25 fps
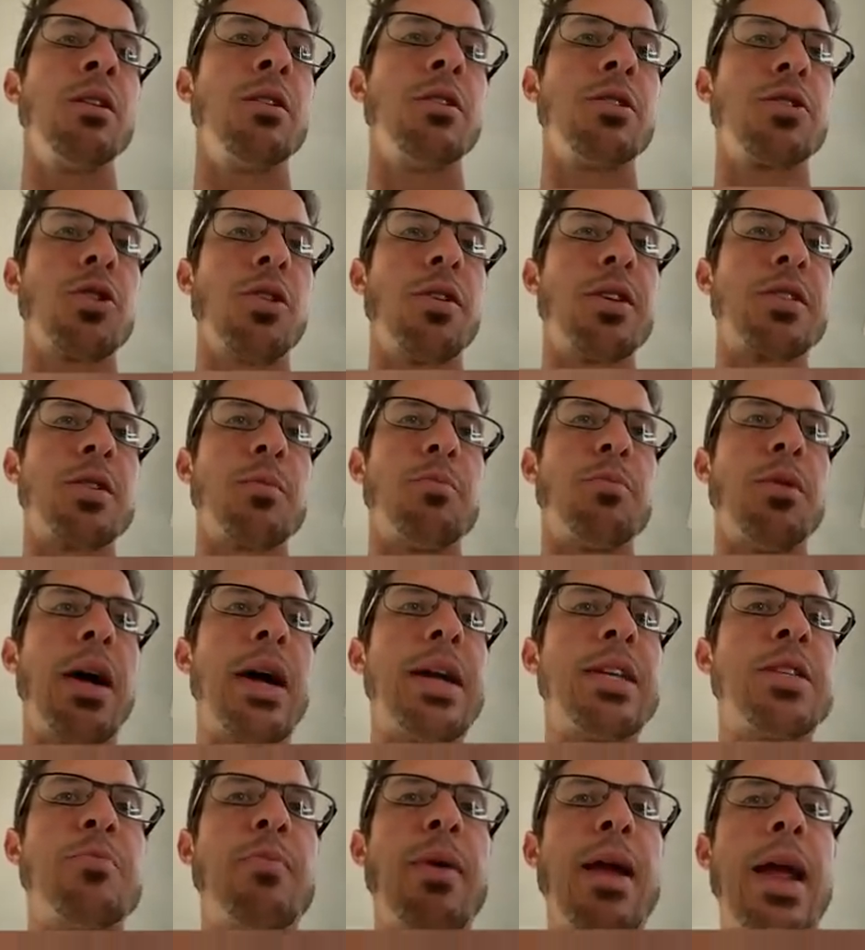So this
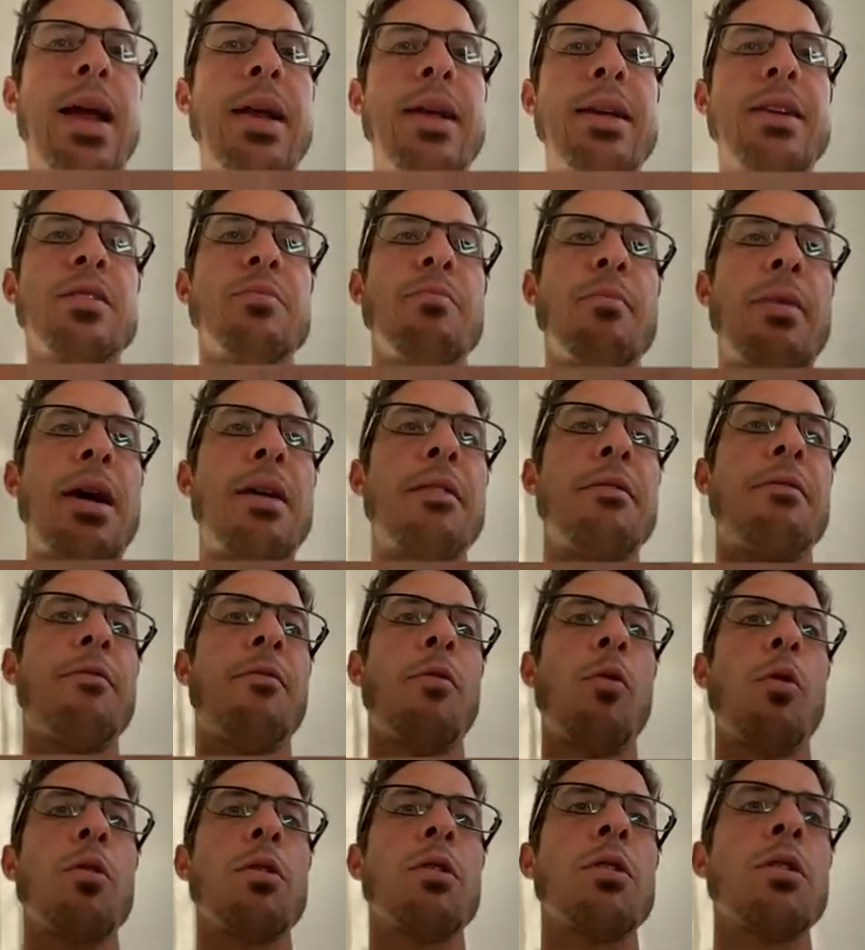appliance paint is meant
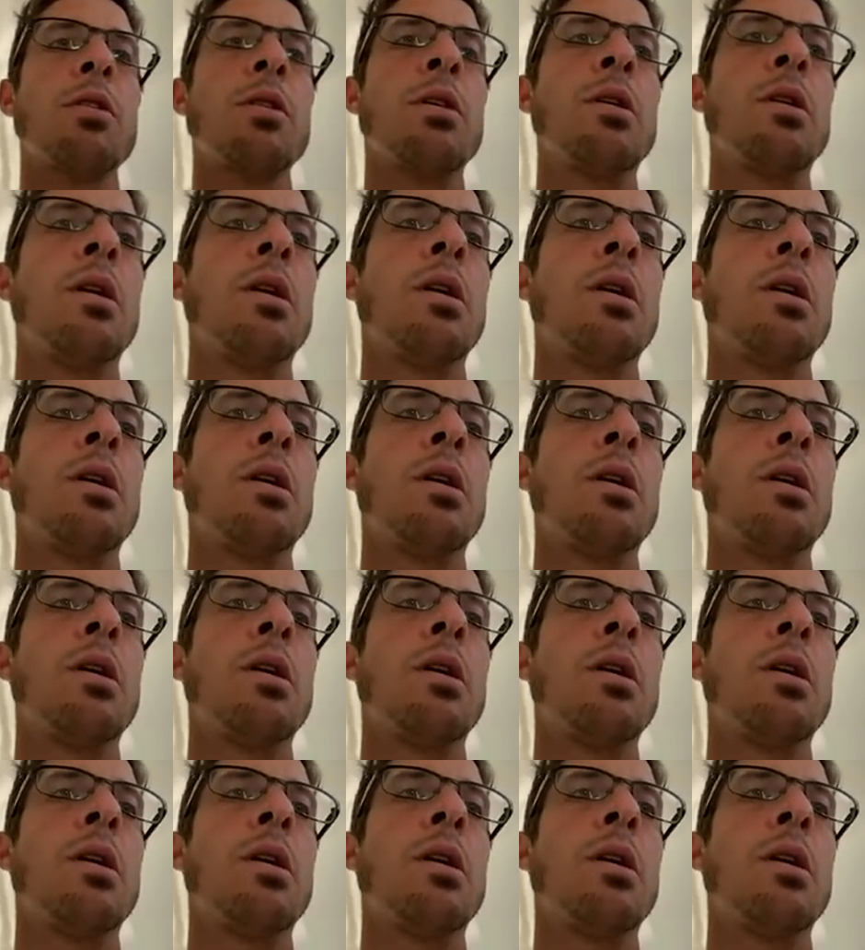for,